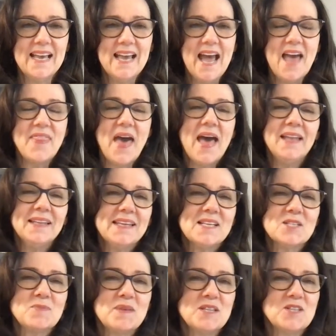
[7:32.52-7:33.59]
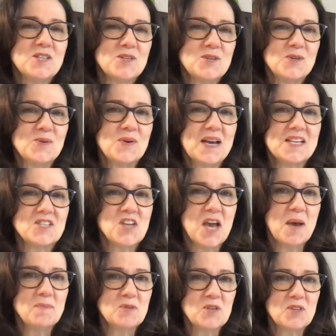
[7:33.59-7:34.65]
That leads me to a
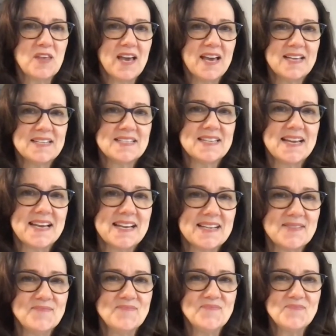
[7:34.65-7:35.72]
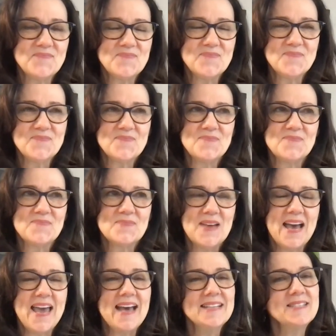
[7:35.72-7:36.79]
chapter that I
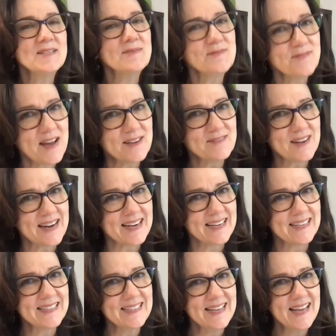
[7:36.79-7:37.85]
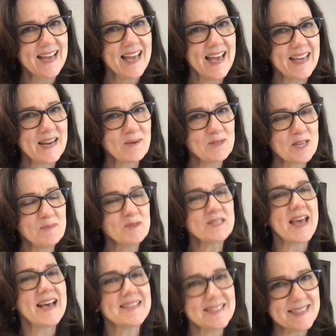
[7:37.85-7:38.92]
had some fun writing, and I was almost
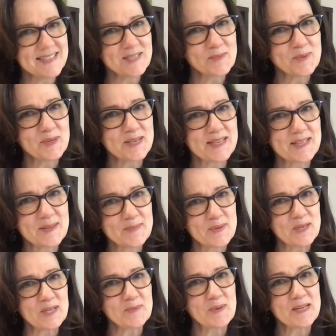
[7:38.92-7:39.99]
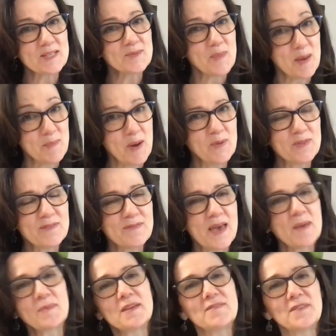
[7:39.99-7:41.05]
hesitant to put it in the book, but it's about the
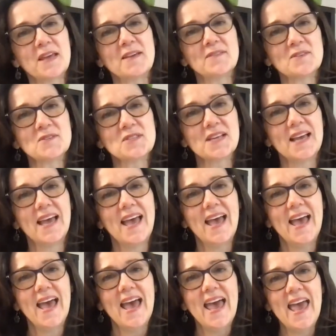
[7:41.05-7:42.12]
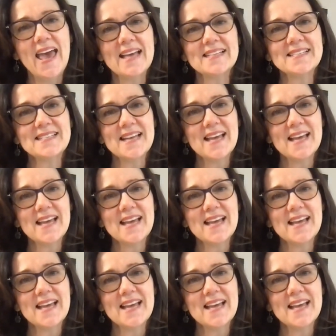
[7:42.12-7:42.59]
family flavors. And